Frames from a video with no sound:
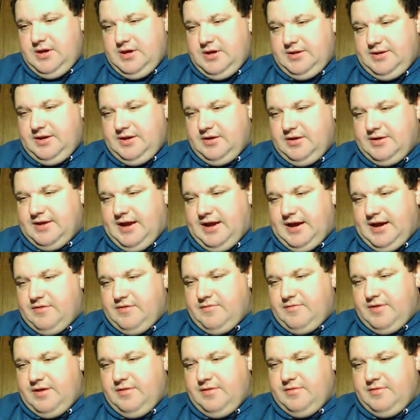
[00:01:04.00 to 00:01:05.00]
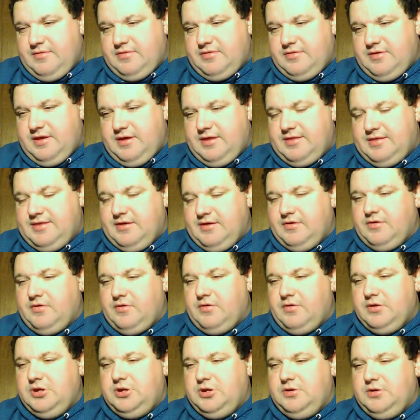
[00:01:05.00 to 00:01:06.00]
Dear Diary, and Theodore
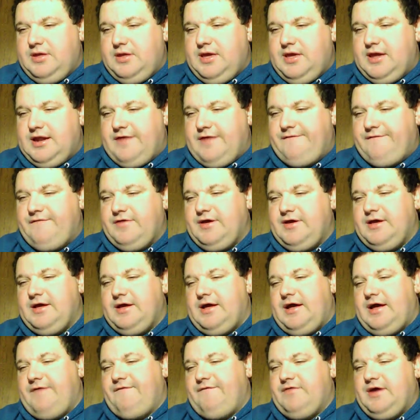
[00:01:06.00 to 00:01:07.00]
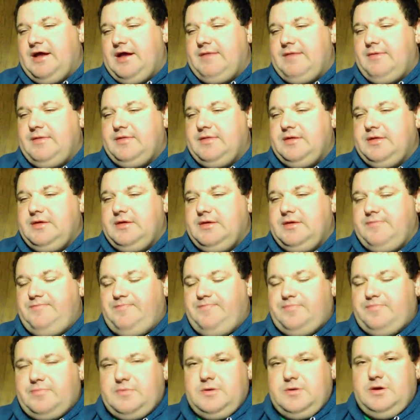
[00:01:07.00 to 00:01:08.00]
and Juliet. I forget I forgot about the
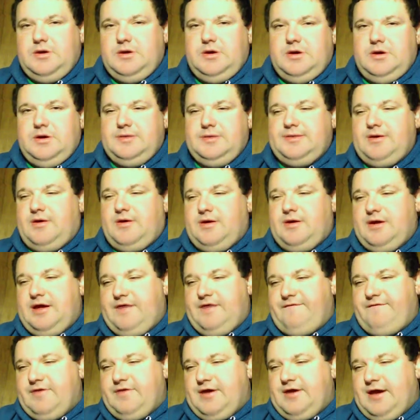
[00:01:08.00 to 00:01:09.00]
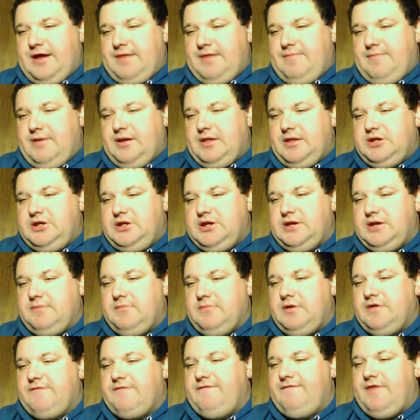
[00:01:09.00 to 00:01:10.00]
uh, sorry I forgot about a
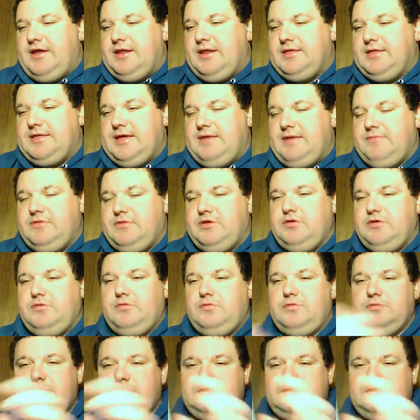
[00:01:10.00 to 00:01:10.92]
Chipmunk Valentine too.